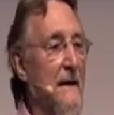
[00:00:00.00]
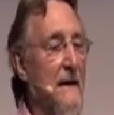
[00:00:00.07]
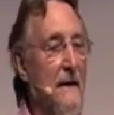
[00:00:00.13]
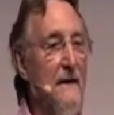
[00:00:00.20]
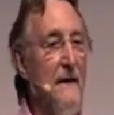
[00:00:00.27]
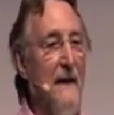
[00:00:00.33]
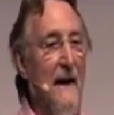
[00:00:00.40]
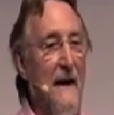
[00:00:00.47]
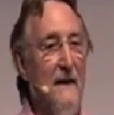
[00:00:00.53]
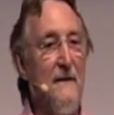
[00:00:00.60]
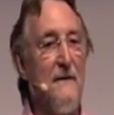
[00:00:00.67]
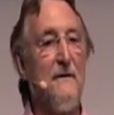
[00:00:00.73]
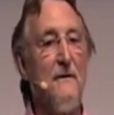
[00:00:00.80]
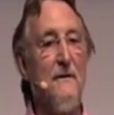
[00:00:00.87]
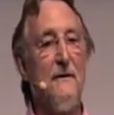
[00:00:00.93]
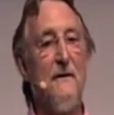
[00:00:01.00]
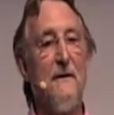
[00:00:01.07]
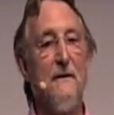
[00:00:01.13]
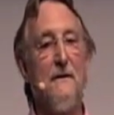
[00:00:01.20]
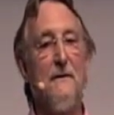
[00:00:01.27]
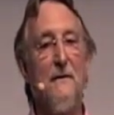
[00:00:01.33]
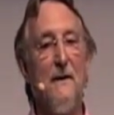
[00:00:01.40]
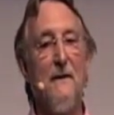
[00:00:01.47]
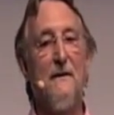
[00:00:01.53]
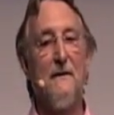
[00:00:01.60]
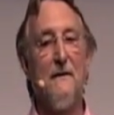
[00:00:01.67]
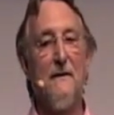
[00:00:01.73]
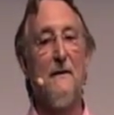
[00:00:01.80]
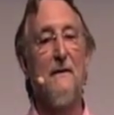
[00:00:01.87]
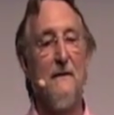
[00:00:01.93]
in the actual
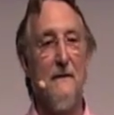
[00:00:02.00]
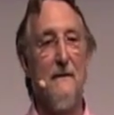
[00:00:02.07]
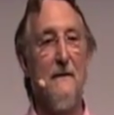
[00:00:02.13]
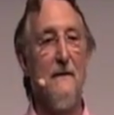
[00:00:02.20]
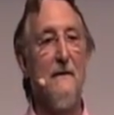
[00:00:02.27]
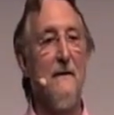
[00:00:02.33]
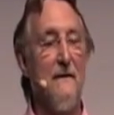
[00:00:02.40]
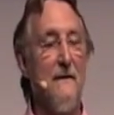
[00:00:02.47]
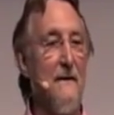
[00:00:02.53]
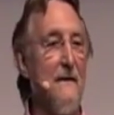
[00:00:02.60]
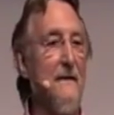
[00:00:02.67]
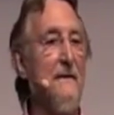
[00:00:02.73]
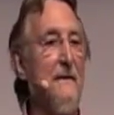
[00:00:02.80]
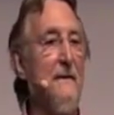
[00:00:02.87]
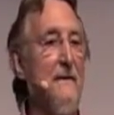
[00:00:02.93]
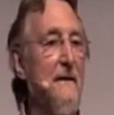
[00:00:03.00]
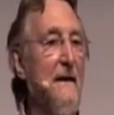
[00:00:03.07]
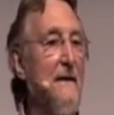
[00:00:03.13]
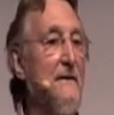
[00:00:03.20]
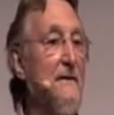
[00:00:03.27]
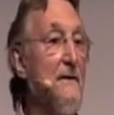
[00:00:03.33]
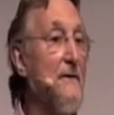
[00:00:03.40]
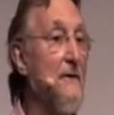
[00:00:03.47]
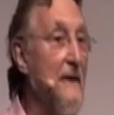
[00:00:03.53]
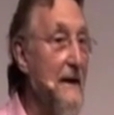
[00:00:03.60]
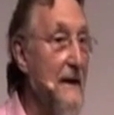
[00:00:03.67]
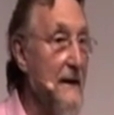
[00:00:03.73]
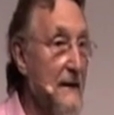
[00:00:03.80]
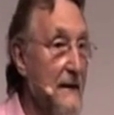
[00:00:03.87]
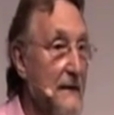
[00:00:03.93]
situation that you're
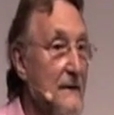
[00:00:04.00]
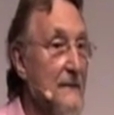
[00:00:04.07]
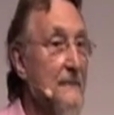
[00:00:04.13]
in.